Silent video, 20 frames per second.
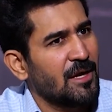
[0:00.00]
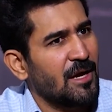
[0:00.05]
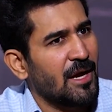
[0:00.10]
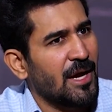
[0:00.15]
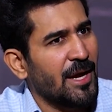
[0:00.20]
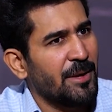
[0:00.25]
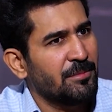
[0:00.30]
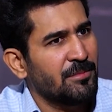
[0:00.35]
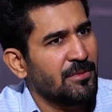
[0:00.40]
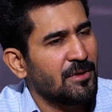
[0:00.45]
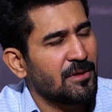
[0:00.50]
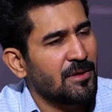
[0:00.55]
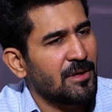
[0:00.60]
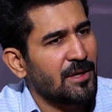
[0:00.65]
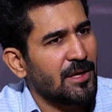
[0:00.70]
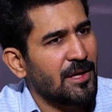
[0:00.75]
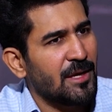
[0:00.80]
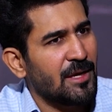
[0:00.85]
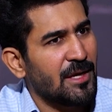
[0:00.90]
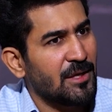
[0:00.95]
I
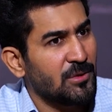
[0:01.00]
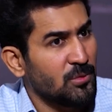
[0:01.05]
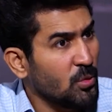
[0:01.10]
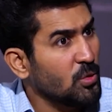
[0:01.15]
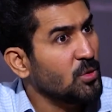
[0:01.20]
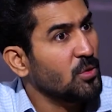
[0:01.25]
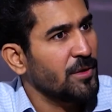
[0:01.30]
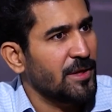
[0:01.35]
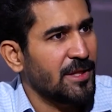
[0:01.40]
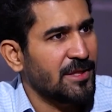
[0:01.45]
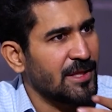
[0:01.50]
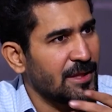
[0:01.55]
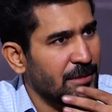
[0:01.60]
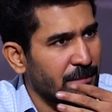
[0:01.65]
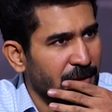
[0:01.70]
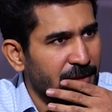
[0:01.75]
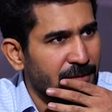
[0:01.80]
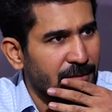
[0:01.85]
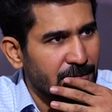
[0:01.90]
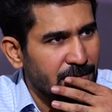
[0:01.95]
don't know anything,
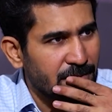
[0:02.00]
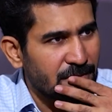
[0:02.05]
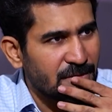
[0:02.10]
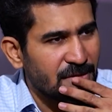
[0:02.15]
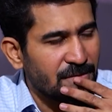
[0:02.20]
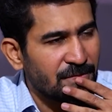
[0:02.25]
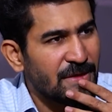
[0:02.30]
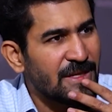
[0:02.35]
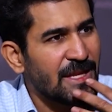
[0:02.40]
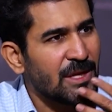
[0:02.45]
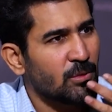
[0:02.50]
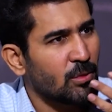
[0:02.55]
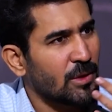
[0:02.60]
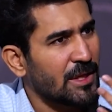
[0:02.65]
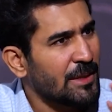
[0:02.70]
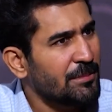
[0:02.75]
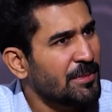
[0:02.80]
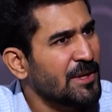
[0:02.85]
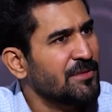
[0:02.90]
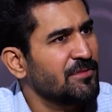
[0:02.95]
but when I
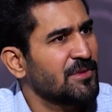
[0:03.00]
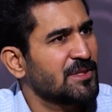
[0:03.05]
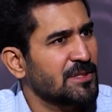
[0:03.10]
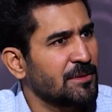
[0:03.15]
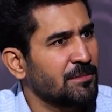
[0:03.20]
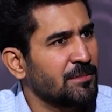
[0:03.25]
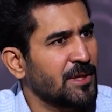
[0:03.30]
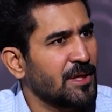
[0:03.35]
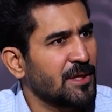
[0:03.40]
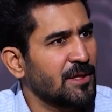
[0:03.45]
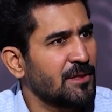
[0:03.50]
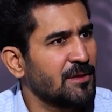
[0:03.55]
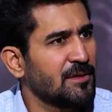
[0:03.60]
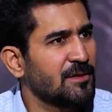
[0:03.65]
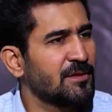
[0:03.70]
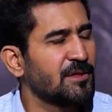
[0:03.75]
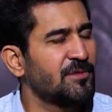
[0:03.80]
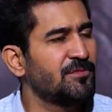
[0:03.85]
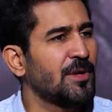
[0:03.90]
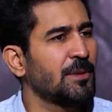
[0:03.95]
collaborate with somebody,
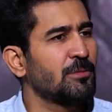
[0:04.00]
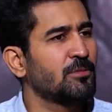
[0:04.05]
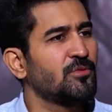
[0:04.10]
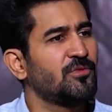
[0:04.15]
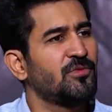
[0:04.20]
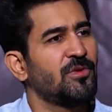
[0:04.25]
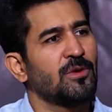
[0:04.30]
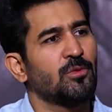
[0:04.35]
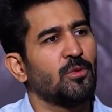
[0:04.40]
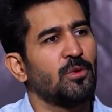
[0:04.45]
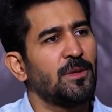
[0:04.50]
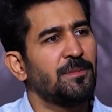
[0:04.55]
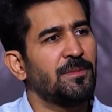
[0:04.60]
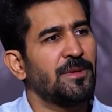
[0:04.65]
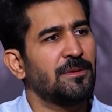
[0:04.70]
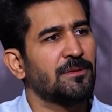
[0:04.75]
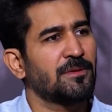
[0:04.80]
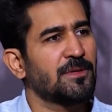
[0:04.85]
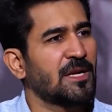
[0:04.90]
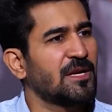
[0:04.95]
if you are going to be
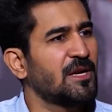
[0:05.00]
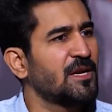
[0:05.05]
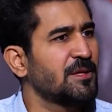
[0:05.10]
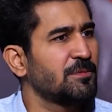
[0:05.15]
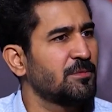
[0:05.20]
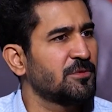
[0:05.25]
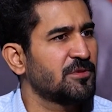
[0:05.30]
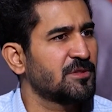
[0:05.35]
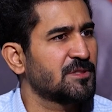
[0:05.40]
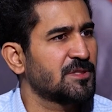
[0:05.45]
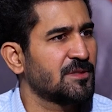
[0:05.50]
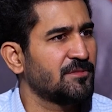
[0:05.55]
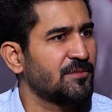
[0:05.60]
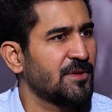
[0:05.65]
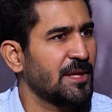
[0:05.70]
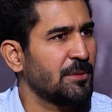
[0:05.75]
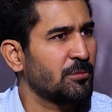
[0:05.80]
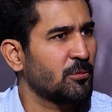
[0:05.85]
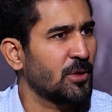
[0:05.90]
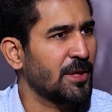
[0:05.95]
a Carnatic musician,
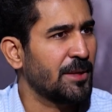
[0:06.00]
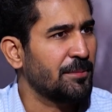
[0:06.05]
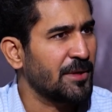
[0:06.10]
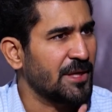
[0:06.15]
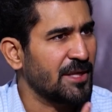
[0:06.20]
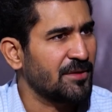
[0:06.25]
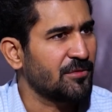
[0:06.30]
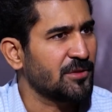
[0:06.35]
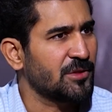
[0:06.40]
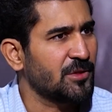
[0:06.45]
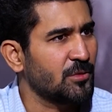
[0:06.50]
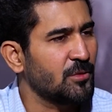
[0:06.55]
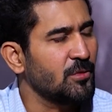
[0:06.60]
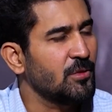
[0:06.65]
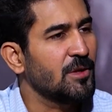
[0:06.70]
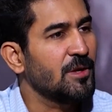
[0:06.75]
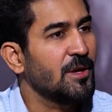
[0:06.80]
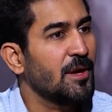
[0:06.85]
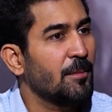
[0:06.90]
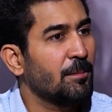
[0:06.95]
when I am collaborating with you,
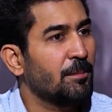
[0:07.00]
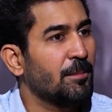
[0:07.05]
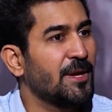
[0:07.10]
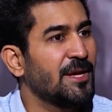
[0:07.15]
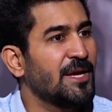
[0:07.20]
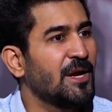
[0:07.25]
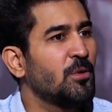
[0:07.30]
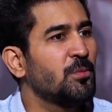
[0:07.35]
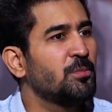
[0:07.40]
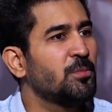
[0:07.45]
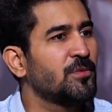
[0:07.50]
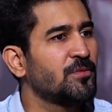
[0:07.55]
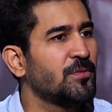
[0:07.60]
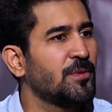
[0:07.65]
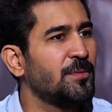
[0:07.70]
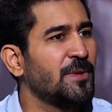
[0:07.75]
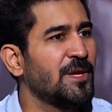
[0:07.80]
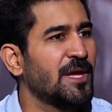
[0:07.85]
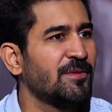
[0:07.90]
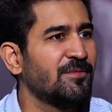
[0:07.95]
my output
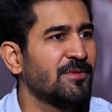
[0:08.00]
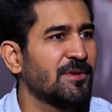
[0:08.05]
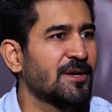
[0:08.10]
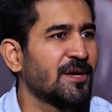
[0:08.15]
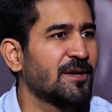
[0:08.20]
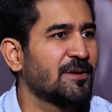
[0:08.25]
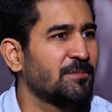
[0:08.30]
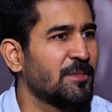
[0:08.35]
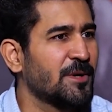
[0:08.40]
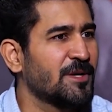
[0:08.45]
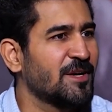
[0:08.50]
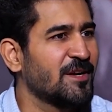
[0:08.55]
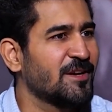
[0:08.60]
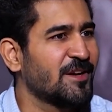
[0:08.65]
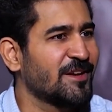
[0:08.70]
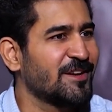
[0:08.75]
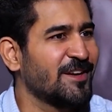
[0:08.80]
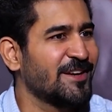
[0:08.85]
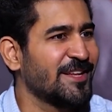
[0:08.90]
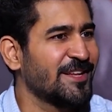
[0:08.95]
will be having pakka
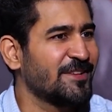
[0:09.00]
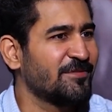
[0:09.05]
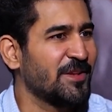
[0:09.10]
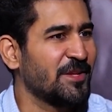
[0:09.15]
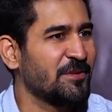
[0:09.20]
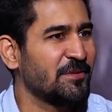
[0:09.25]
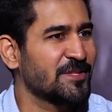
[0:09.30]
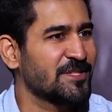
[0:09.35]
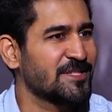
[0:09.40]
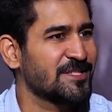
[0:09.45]
Carnatic flavors.